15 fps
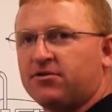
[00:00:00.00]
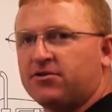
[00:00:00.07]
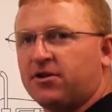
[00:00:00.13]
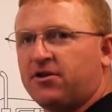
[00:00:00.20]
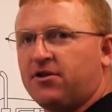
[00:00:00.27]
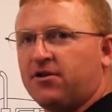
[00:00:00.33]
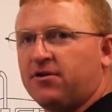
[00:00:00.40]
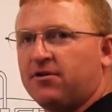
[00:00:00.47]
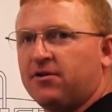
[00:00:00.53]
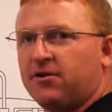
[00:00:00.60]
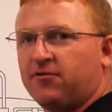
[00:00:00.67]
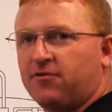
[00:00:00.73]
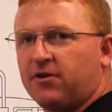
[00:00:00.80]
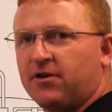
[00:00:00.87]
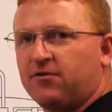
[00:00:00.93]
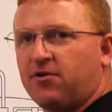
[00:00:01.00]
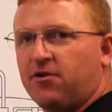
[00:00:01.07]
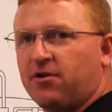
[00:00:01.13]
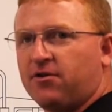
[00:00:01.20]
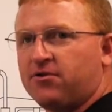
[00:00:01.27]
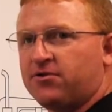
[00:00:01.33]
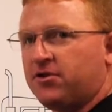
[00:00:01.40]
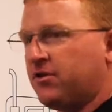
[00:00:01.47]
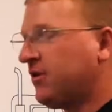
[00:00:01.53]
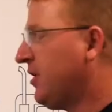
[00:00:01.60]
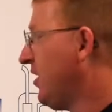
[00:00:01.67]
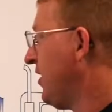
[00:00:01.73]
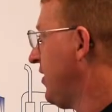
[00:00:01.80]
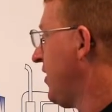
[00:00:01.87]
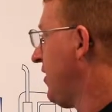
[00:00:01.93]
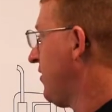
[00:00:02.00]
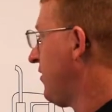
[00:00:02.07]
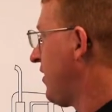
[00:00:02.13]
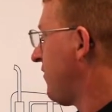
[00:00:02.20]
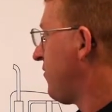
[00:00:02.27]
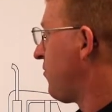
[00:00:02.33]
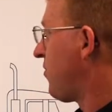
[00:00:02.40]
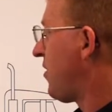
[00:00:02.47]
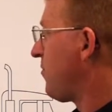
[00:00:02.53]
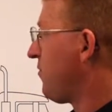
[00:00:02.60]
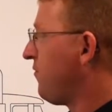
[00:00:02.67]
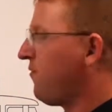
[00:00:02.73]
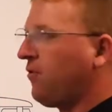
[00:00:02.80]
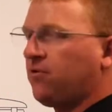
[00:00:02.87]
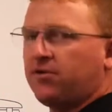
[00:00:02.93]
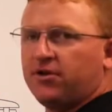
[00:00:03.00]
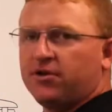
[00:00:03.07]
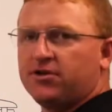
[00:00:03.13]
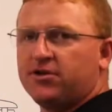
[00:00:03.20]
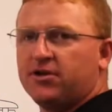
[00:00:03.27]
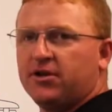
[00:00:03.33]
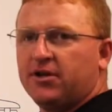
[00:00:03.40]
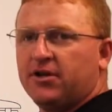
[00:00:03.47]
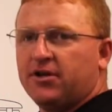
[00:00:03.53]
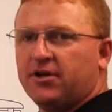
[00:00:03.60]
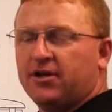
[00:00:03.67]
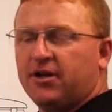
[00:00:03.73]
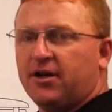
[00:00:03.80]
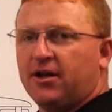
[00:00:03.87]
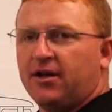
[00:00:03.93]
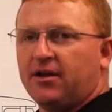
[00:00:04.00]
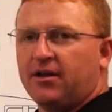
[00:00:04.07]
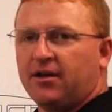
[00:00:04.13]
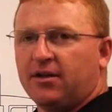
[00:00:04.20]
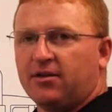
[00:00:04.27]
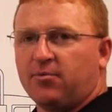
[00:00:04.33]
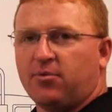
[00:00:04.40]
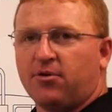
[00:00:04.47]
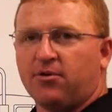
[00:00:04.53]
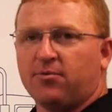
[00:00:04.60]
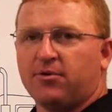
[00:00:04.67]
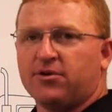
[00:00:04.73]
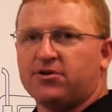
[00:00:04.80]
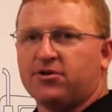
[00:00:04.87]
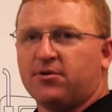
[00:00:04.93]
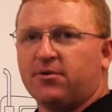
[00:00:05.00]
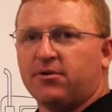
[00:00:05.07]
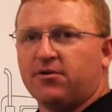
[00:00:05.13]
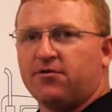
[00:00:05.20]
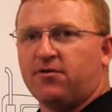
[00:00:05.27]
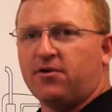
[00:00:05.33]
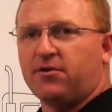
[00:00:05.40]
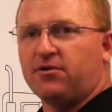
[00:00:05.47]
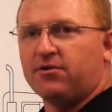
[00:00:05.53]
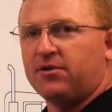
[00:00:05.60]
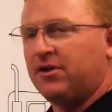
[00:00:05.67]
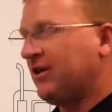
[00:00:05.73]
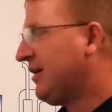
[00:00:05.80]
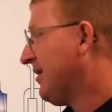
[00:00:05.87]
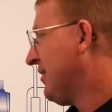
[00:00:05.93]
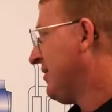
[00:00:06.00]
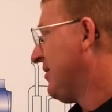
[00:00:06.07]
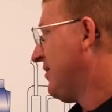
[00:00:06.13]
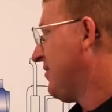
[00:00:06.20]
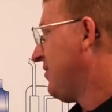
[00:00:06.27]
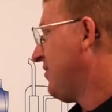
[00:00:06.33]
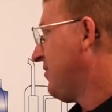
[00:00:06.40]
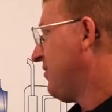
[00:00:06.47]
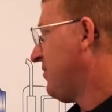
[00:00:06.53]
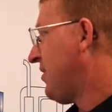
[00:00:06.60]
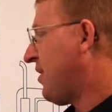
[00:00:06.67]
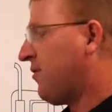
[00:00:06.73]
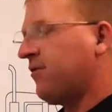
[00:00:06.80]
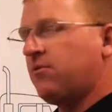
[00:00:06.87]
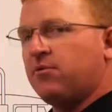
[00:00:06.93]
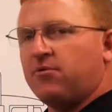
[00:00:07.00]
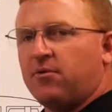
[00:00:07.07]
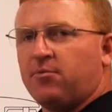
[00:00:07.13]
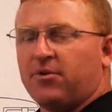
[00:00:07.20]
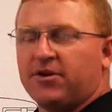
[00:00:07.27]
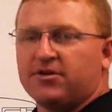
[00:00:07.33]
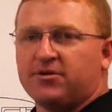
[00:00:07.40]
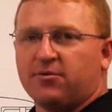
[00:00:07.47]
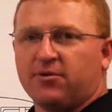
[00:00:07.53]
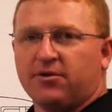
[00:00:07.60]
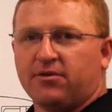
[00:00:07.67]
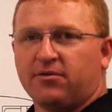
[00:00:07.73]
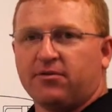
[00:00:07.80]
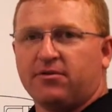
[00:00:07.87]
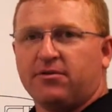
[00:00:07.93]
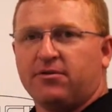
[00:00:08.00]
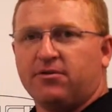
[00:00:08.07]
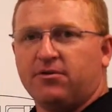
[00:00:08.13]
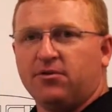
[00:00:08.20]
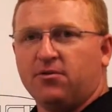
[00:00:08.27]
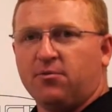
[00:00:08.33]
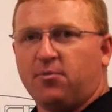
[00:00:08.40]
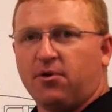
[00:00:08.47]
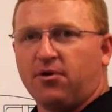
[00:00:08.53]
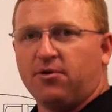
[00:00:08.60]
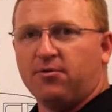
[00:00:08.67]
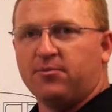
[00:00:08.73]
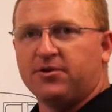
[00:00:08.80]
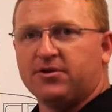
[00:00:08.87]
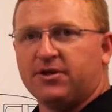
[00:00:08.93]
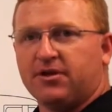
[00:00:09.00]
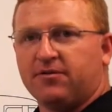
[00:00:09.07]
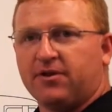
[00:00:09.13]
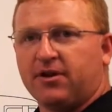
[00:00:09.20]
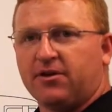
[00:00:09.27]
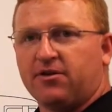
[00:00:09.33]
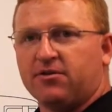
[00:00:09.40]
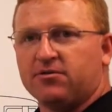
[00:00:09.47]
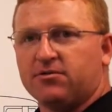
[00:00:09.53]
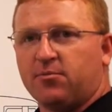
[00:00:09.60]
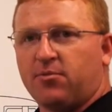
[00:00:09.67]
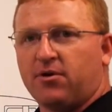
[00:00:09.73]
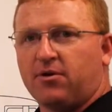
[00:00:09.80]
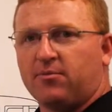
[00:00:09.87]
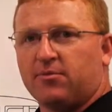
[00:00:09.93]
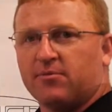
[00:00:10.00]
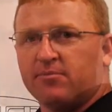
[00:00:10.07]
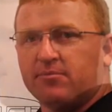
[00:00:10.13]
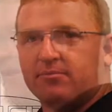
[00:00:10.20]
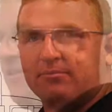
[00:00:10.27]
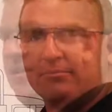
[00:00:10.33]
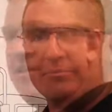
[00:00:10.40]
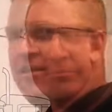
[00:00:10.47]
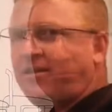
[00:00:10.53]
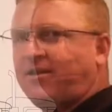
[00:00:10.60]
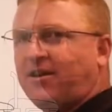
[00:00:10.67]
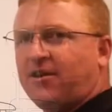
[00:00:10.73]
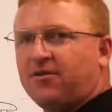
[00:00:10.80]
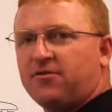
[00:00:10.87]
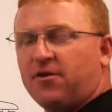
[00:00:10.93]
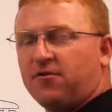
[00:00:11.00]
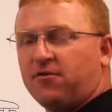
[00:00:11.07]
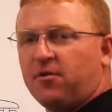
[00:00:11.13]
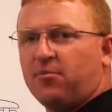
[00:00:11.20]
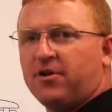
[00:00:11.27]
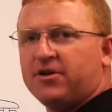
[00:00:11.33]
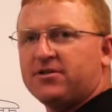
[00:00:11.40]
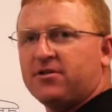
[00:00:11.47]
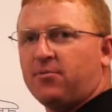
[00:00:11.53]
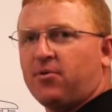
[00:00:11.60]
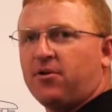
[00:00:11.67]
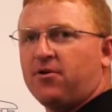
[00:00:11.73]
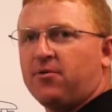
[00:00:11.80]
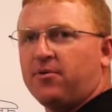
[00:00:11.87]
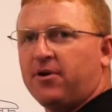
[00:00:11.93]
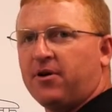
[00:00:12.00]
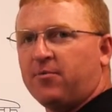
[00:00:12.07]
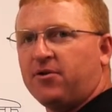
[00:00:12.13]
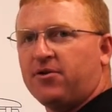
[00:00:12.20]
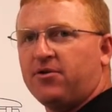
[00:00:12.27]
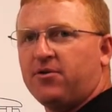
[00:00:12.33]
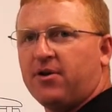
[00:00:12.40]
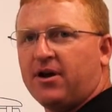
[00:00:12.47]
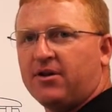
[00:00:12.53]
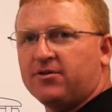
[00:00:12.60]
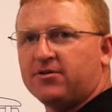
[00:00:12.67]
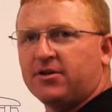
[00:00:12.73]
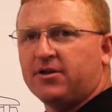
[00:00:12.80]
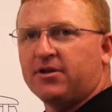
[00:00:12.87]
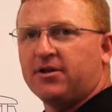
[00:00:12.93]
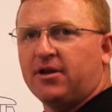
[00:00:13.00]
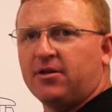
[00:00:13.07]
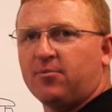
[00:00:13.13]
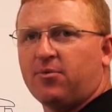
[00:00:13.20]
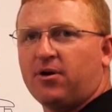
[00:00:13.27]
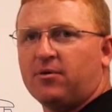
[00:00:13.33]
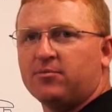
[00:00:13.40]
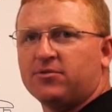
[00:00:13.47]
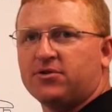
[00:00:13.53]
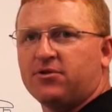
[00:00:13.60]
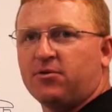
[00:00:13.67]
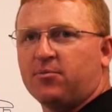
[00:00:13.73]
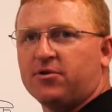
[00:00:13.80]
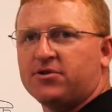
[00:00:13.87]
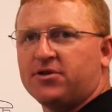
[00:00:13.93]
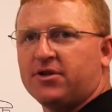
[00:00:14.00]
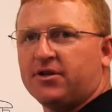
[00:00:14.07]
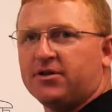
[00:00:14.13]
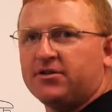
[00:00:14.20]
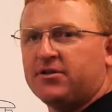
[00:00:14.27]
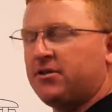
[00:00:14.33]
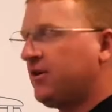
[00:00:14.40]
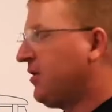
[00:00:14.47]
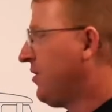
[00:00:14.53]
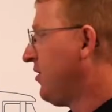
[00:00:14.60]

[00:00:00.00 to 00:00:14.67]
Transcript: are secure and free of corrosion, and they have the proper voltage at the probe that is showing the fault, now you would replace it with a new probe to see if that cures the problem. Now if you've replaced the probe in number two housing and the problem still persists,